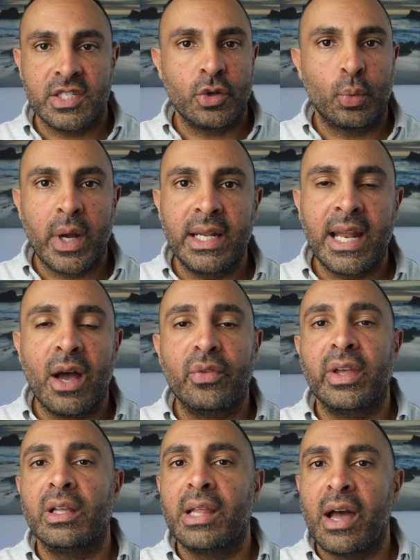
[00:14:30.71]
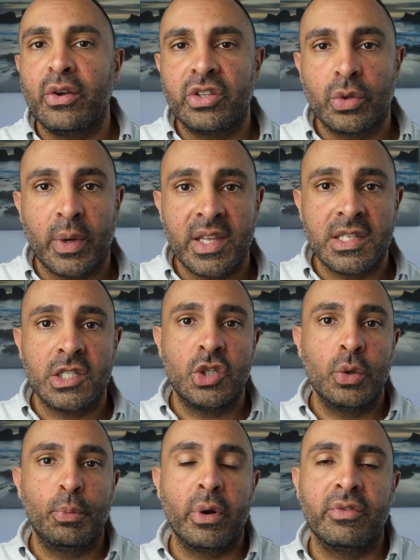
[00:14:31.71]
So right now they allow you to raise it
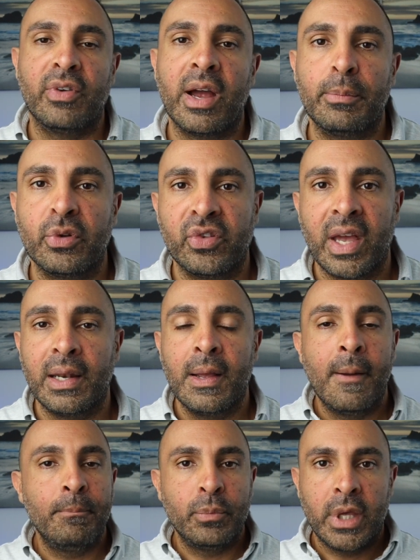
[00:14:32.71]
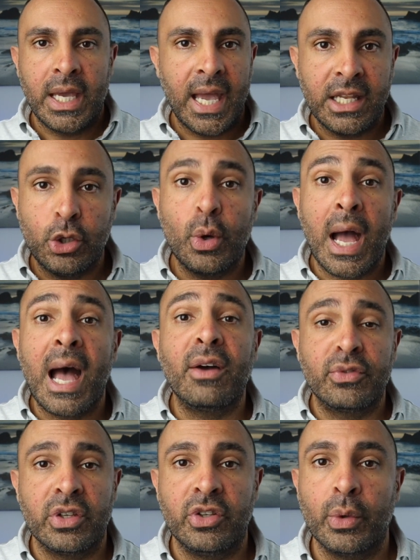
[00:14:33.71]
2.5%, and you
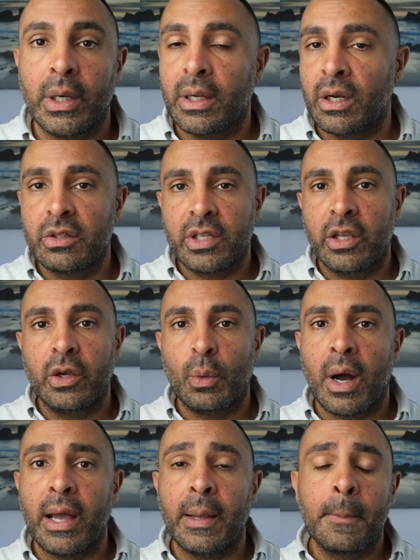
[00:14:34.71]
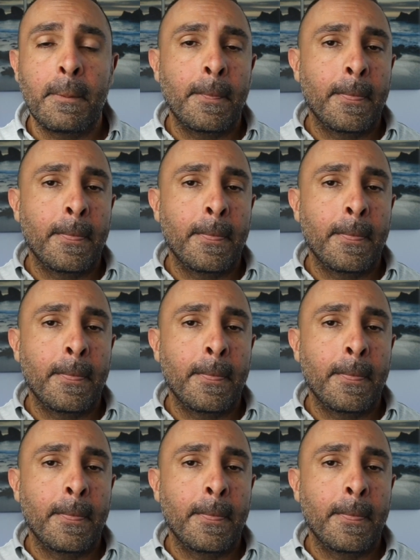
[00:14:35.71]
have to do it. And I'll tell you why.